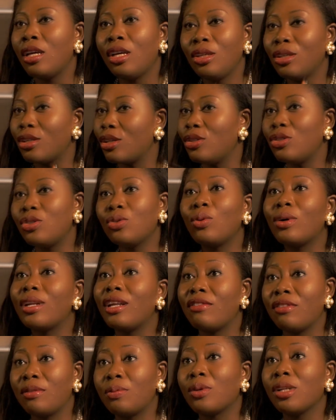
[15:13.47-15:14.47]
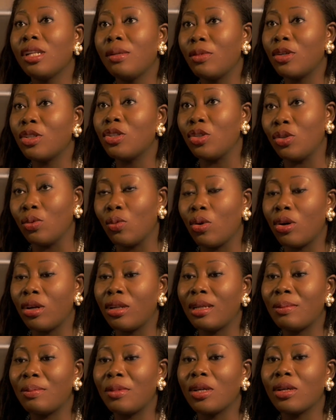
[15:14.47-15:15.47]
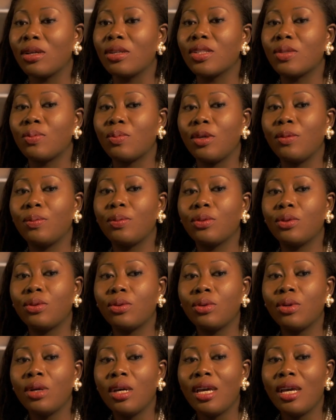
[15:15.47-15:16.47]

you can do whatever pretty much you want, because people,